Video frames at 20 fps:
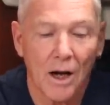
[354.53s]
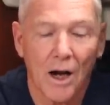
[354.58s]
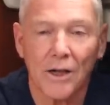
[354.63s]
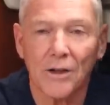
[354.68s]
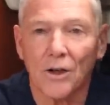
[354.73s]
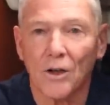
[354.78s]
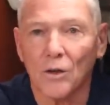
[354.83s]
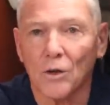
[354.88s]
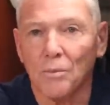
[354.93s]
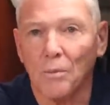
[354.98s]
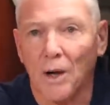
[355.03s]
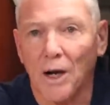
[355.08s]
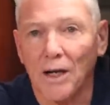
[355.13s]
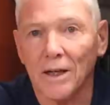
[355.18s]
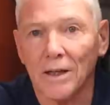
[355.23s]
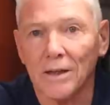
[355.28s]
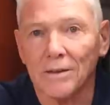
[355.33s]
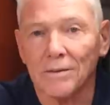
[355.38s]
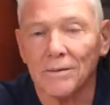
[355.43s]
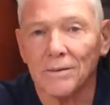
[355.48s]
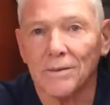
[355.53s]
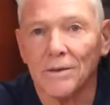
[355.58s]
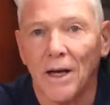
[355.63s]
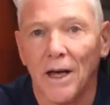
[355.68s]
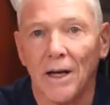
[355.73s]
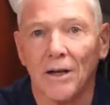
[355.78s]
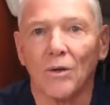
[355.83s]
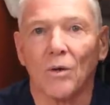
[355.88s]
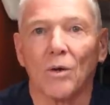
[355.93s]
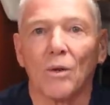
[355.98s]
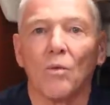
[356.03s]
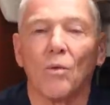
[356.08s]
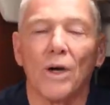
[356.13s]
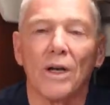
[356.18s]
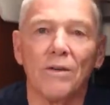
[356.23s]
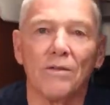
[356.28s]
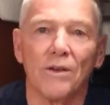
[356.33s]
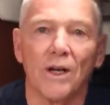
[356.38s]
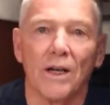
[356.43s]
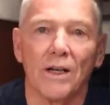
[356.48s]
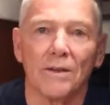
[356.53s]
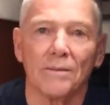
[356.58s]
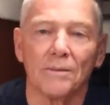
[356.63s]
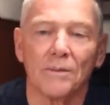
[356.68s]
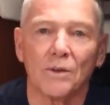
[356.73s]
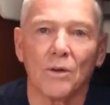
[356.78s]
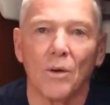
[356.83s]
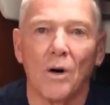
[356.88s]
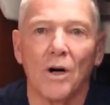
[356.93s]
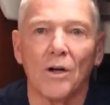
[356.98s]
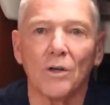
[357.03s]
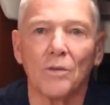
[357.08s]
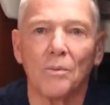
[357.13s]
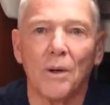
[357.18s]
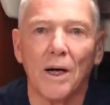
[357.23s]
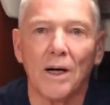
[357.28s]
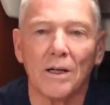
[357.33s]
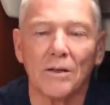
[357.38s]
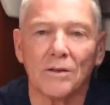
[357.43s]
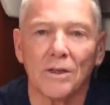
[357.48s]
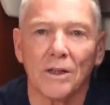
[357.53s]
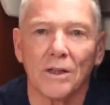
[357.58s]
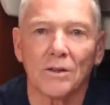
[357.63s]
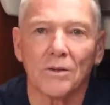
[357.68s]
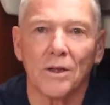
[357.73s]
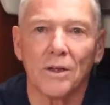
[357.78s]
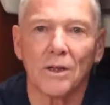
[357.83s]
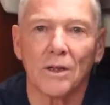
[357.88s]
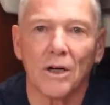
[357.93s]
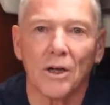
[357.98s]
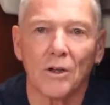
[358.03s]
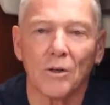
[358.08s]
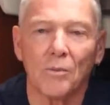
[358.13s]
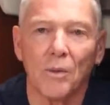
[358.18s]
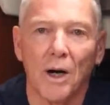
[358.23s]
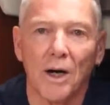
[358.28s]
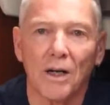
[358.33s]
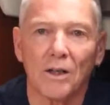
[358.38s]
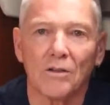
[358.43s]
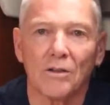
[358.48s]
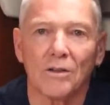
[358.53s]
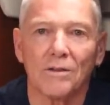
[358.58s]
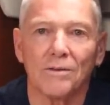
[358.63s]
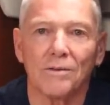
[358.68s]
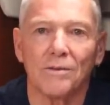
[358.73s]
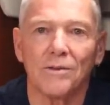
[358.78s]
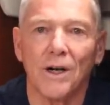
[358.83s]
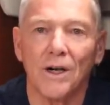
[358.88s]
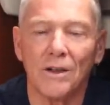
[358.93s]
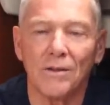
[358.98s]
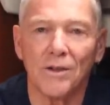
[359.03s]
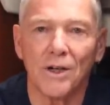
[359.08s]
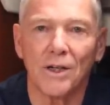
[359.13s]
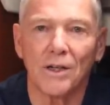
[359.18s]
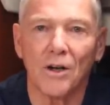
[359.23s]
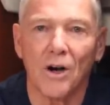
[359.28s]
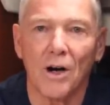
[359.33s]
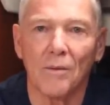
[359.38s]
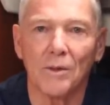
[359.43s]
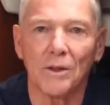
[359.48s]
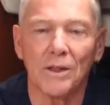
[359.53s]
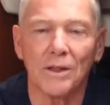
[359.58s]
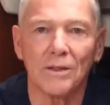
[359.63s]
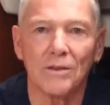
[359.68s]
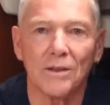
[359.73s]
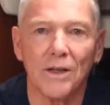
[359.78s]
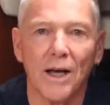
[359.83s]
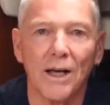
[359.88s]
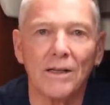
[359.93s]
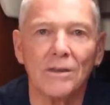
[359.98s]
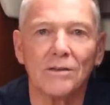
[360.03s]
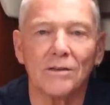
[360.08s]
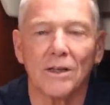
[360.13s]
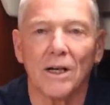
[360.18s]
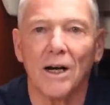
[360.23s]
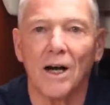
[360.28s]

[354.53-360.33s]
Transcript: An autopilot and or wind vane. So autopilots, electronic autopilots, are very, very common these days,